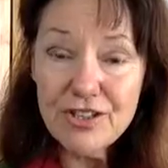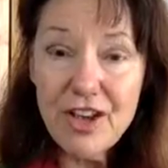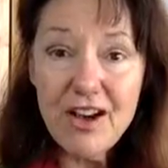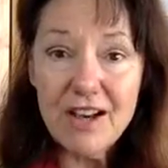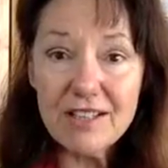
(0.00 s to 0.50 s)

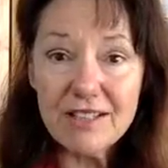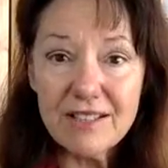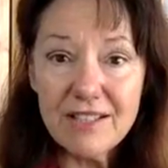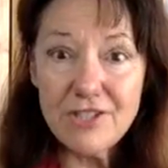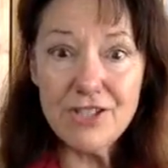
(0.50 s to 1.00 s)
thought.
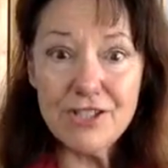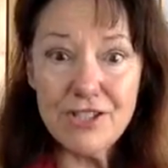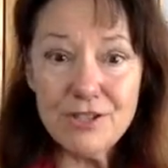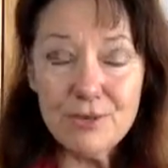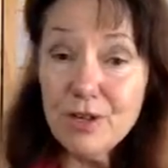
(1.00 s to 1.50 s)
It just
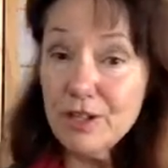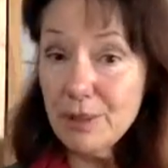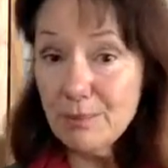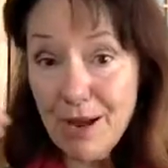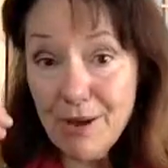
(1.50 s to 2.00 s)
doesn't work.
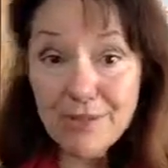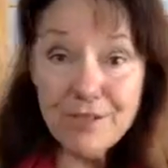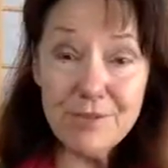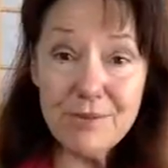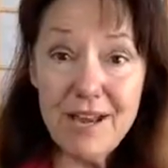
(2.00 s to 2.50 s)
It
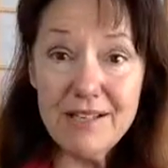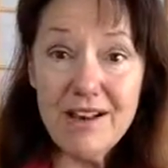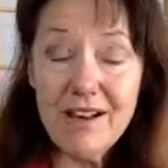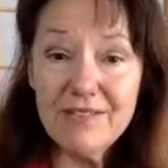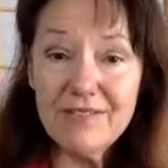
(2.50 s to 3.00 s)
bounces right
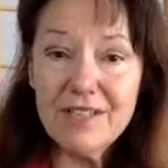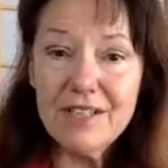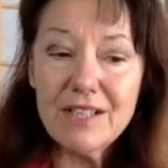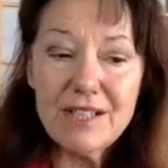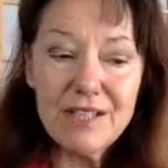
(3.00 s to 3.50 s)
off.
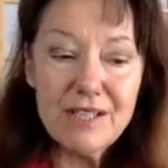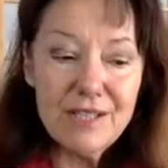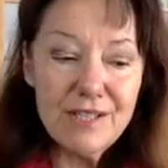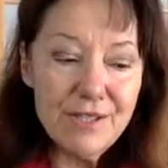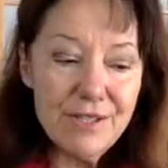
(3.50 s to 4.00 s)

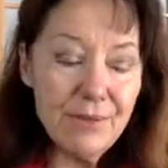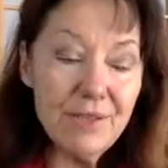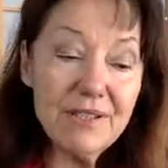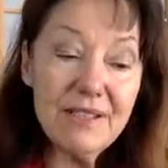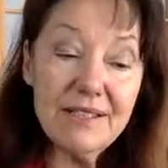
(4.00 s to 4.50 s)
So
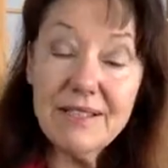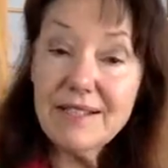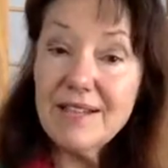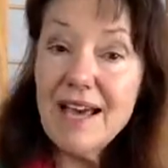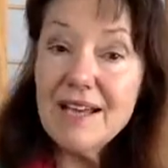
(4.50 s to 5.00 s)
really,
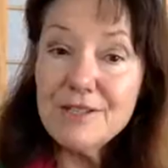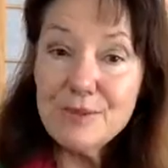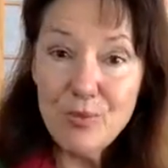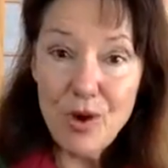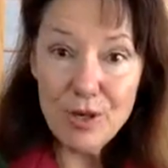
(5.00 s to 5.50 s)
that
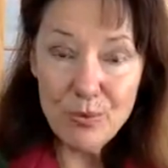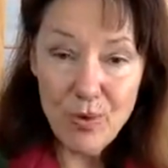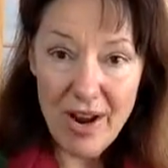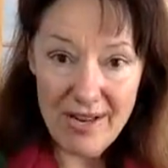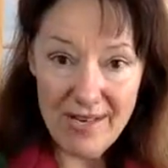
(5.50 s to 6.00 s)
is one
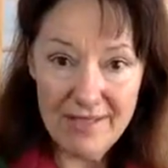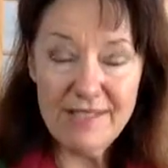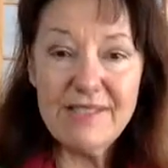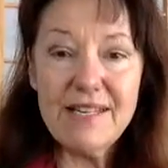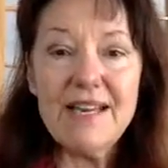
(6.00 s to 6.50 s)
way
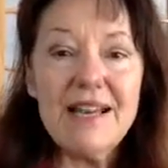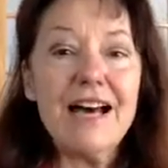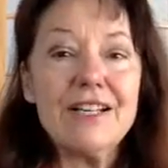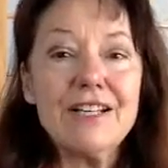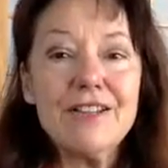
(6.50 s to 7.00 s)
to stay
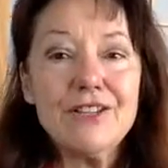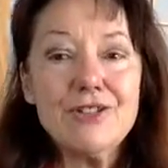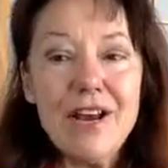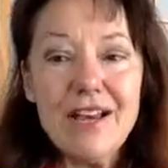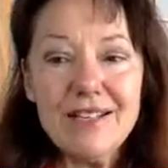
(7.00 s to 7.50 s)
out of the
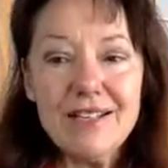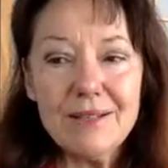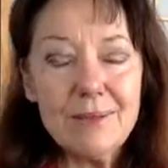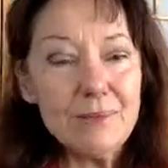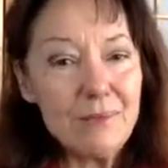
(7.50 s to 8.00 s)
dread.
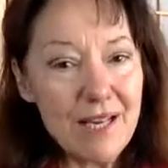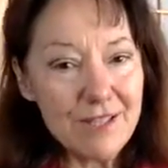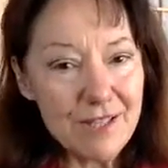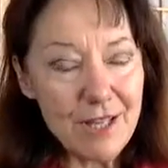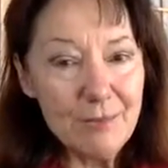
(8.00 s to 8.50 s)

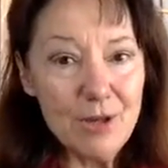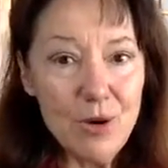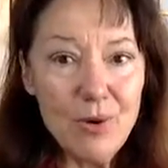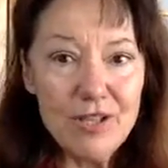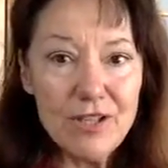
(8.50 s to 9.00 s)
Bless them,
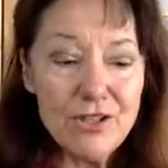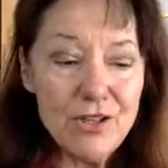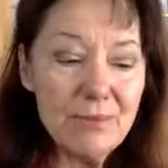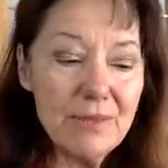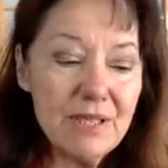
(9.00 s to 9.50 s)
go on a
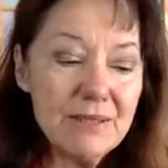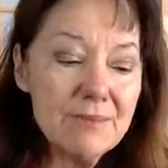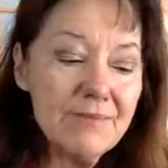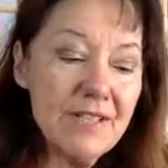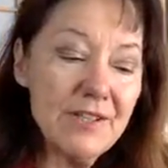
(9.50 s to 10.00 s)
trip.
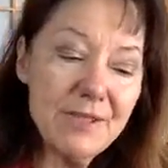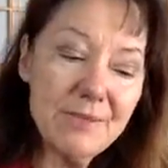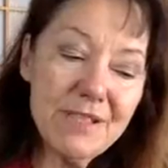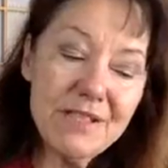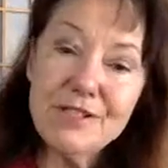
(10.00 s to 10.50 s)
And there's
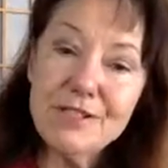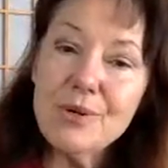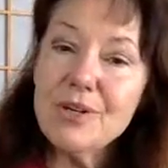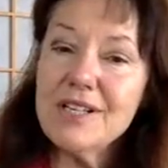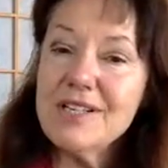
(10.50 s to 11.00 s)
many
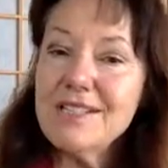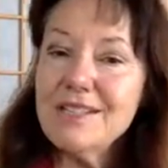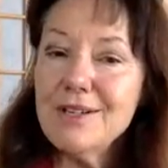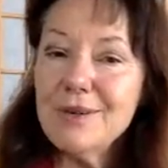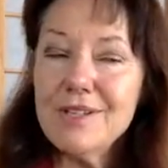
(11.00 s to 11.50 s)
stories,
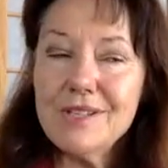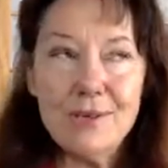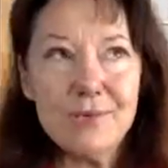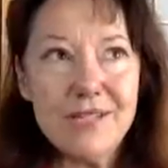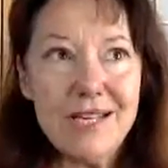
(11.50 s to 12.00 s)
this
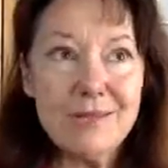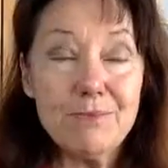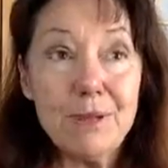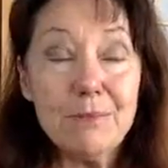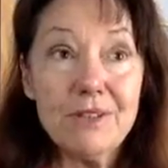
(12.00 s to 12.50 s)
almost
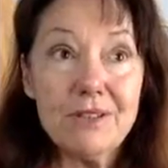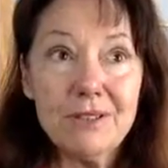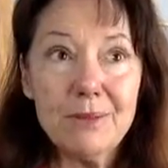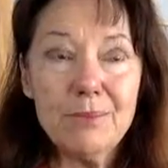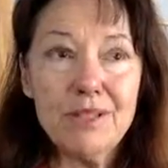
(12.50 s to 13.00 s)
sounds
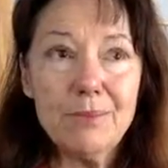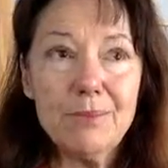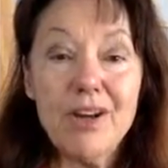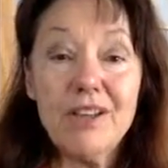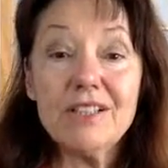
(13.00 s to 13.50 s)
biblical, but the
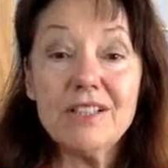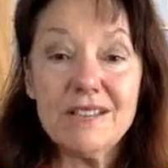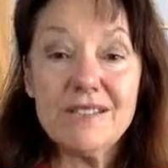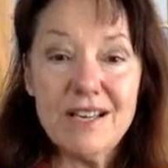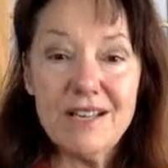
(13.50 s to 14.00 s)

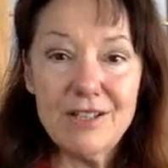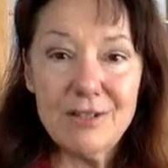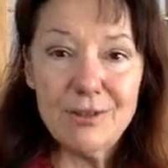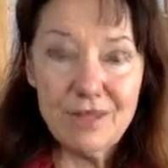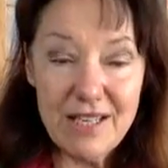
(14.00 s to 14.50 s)
prodigal son
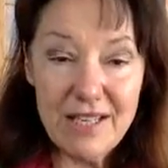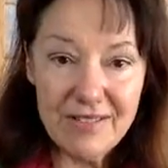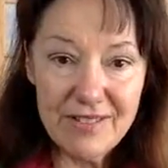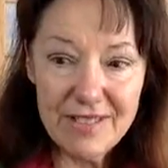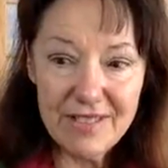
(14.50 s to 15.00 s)
who
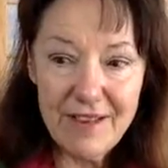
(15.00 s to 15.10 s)
leaves